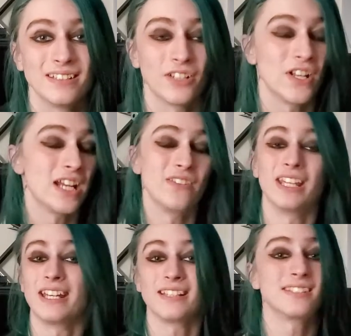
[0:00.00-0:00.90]
They're not even
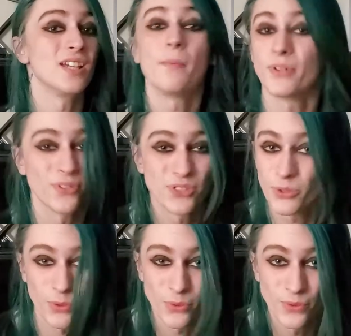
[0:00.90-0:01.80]
letting summoners
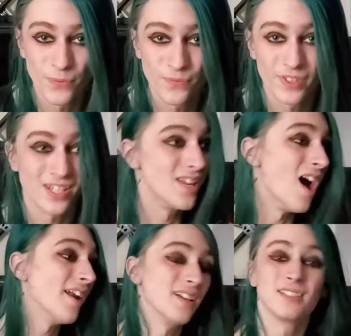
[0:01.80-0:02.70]
through.
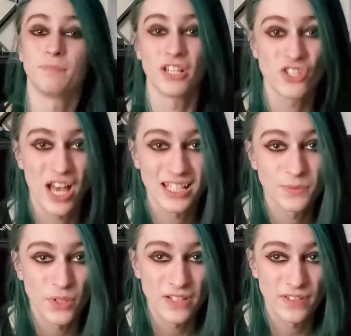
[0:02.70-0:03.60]
Donna's bitch ass
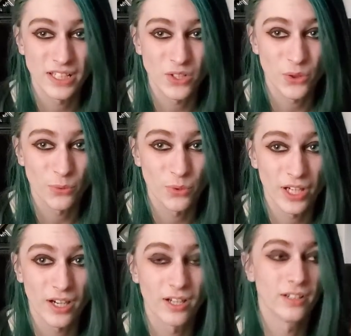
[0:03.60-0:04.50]
won't even get through
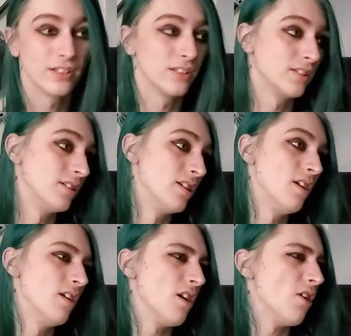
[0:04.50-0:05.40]
there.
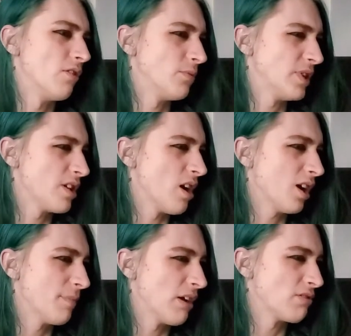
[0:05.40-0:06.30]
Oh, did we
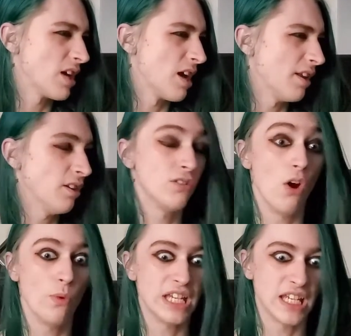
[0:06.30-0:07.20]
talk about Donna?
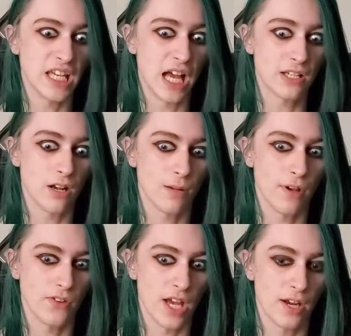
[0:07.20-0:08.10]
No, we did not talk
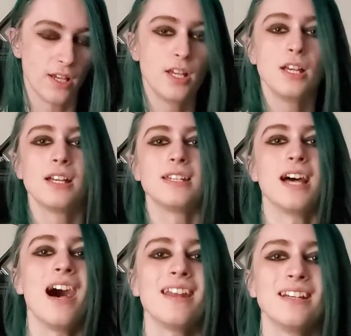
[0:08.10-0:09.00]
about Donna.
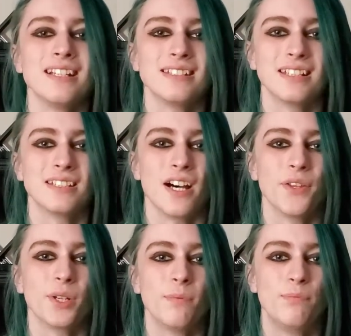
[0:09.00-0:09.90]
Donna is this
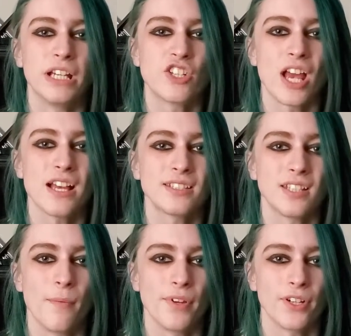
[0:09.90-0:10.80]
other bitch ass
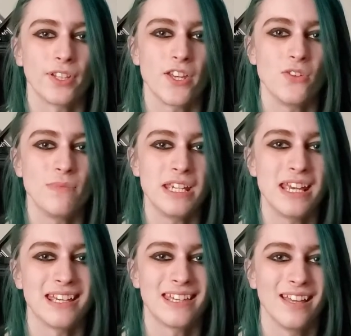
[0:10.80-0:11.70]
summoner that you meet
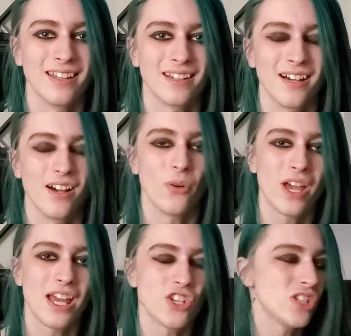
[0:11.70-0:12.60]
in Kilika,
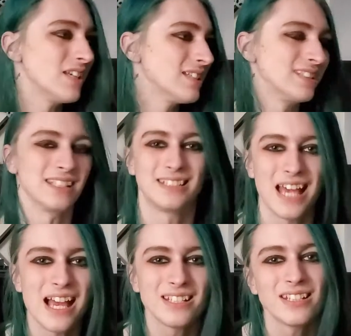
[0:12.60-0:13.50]
okay? She is the
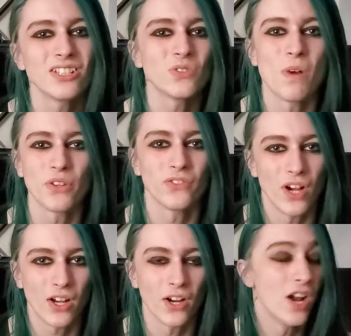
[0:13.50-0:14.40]
sassiest
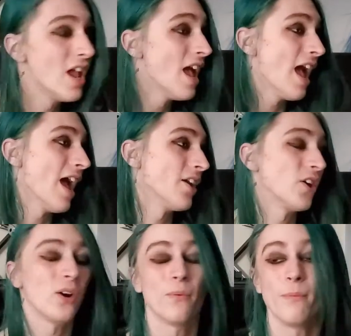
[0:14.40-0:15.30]
motherfucker, and
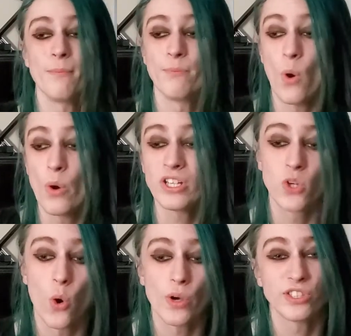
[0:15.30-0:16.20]
her boy
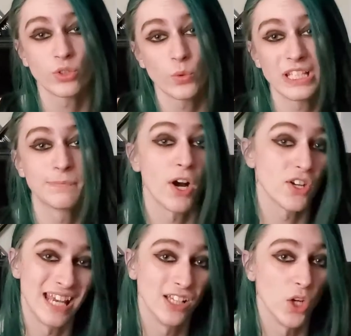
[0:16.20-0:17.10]
toy squeeze
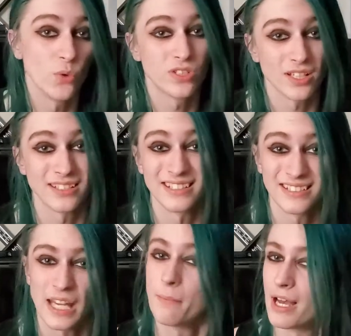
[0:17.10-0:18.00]
Bartello doesn't
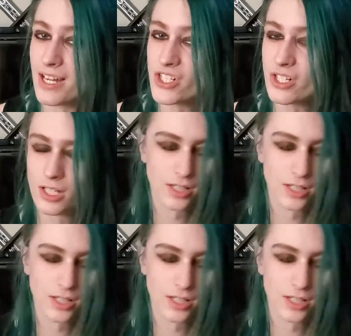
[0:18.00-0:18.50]
say much.